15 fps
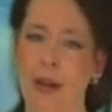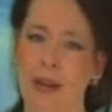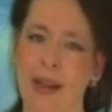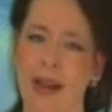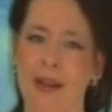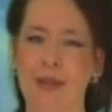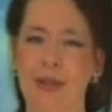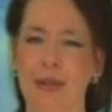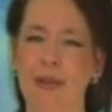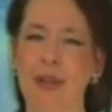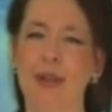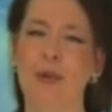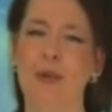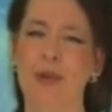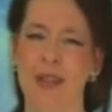Well, after
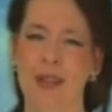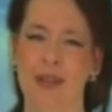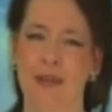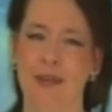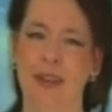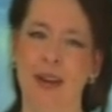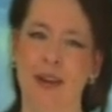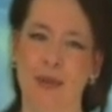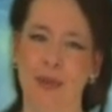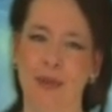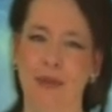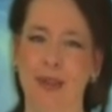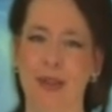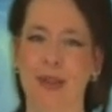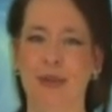3 courses of
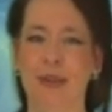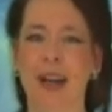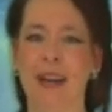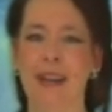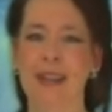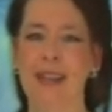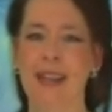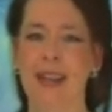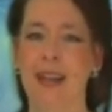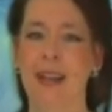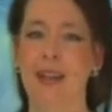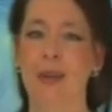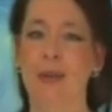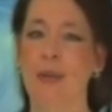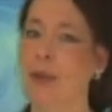therapy for Tourette's,
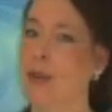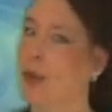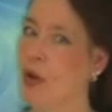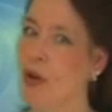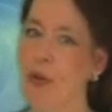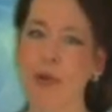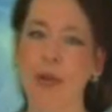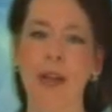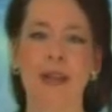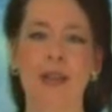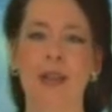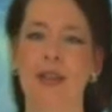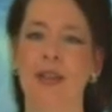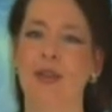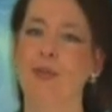there were no more
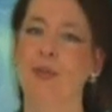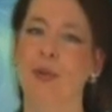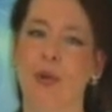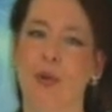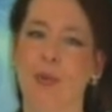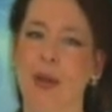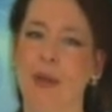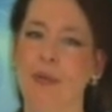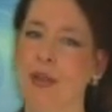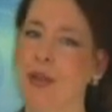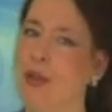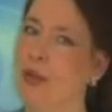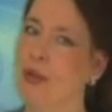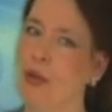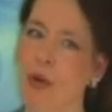digestive
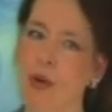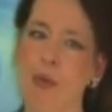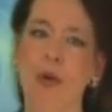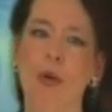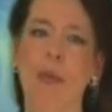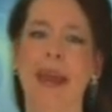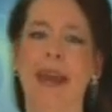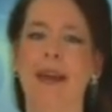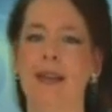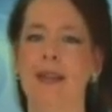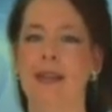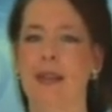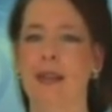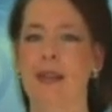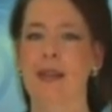problems, no more
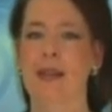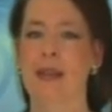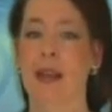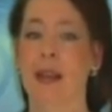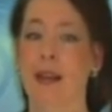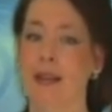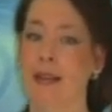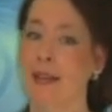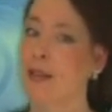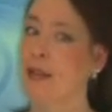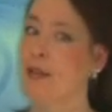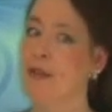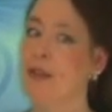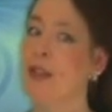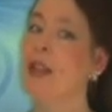Baker's cyst, and
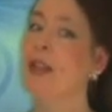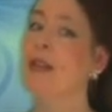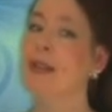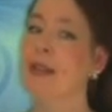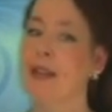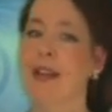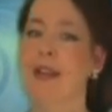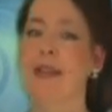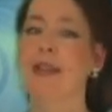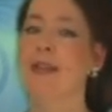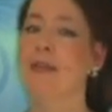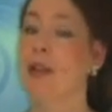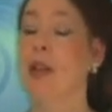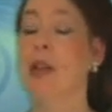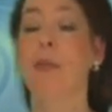his feet started
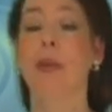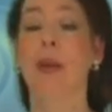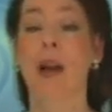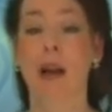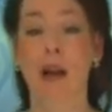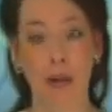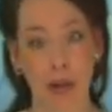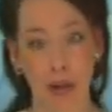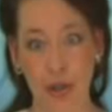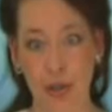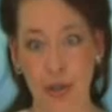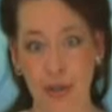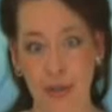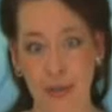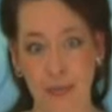developing
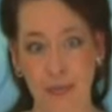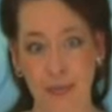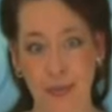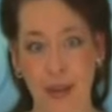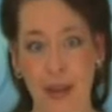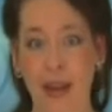arches.